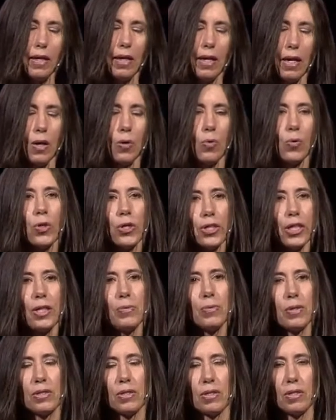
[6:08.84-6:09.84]
working
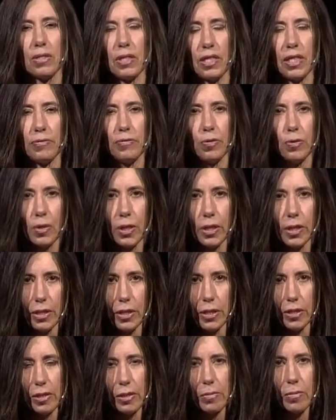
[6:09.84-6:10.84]
with the safe
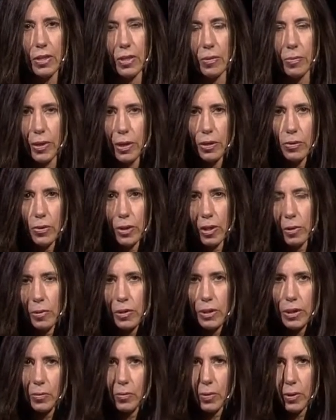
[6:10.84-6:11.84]
organisms that we
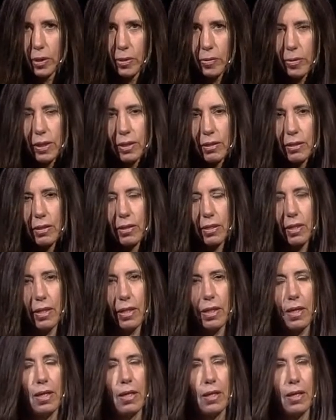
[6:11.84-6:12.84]
normally work with,
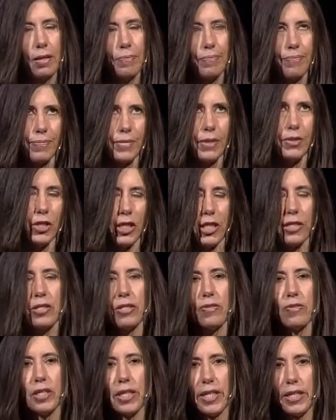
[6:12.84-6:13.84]
the chance
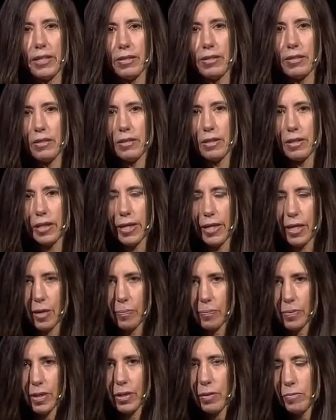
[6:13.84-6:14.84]
of an accident
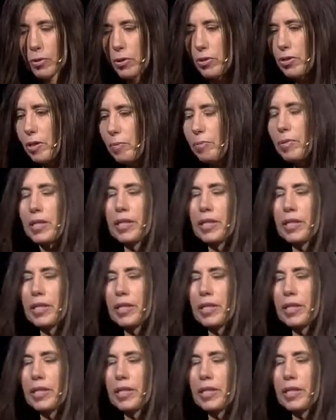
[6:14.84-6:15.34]
happening with somebody